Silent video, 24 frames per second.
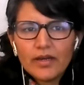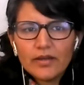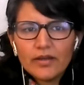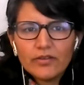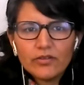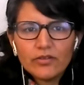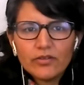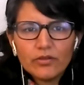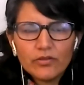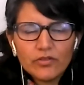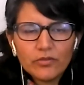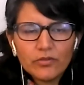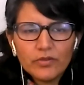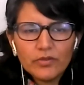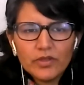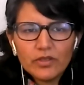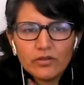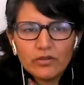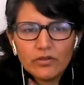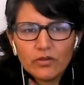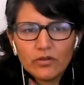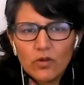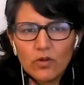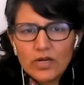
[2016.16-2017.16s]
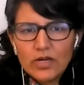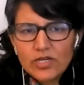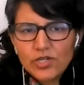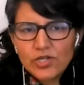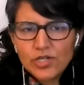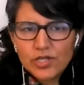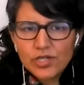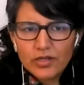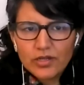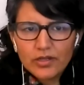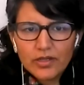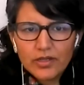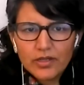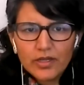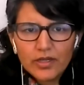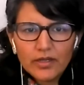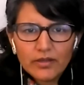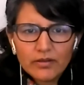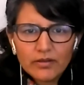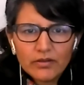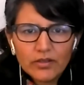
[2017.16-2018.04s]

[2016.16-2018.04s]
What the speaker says: So it's a really good question. And,